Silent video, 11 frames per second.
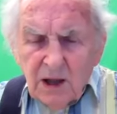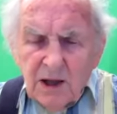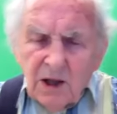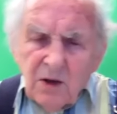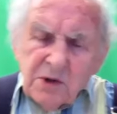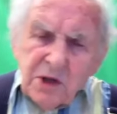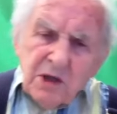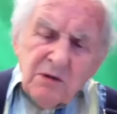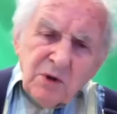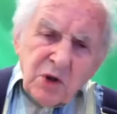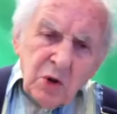And then you
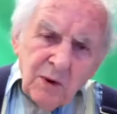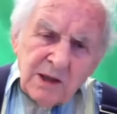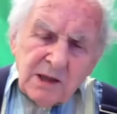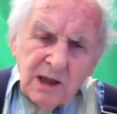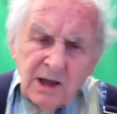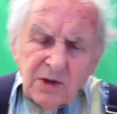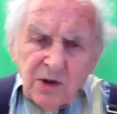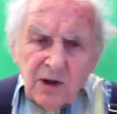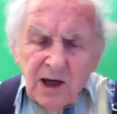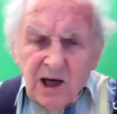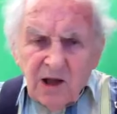see them 2 weeks
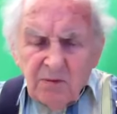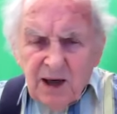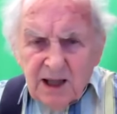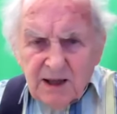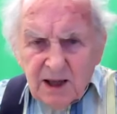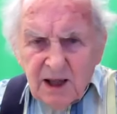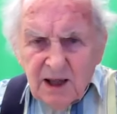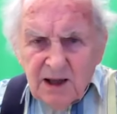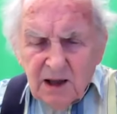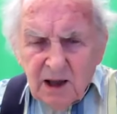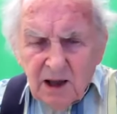later and get them back to
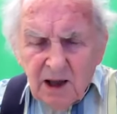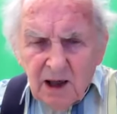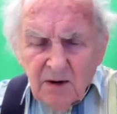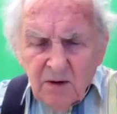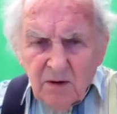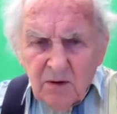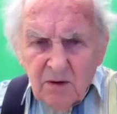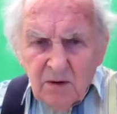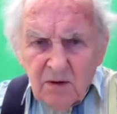cleaning again.